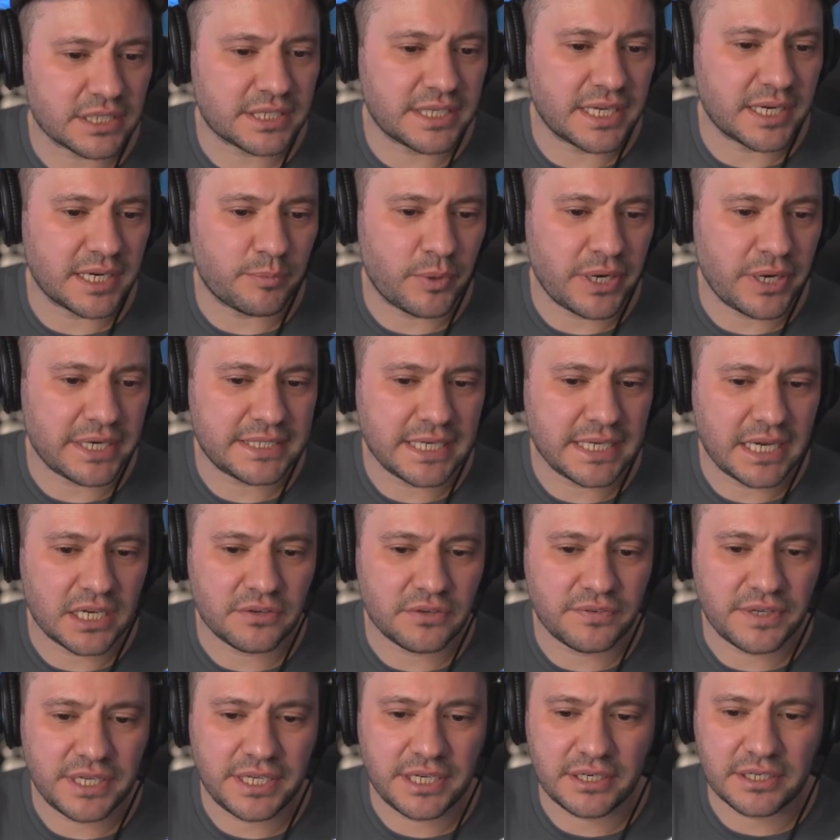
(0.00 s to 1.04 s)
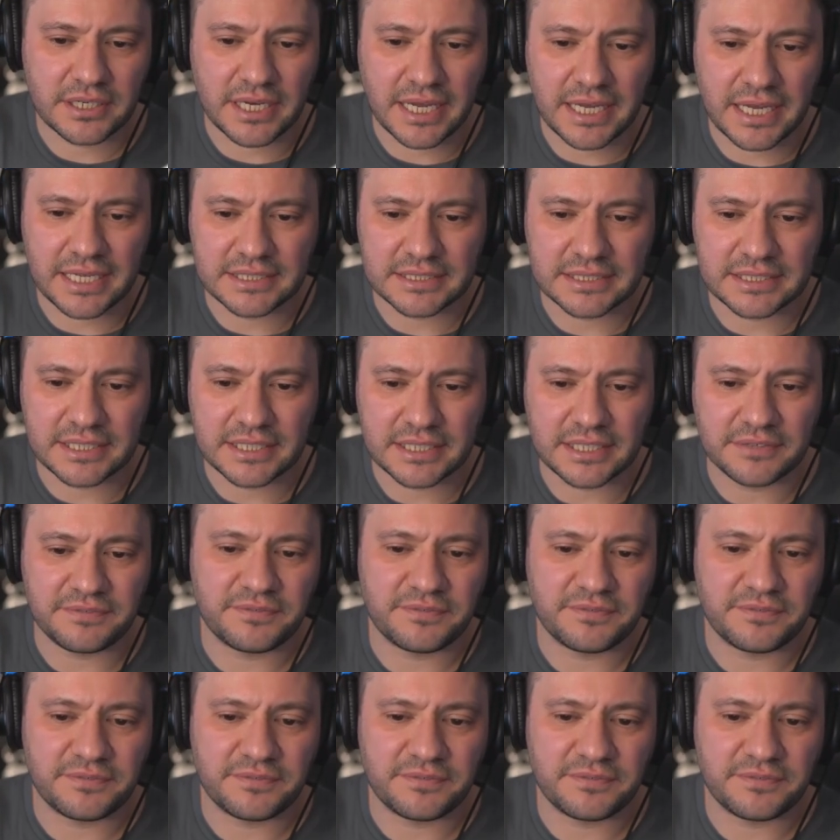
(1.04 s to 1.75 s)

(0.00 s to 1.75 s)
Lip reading: Can it break down over here? And so the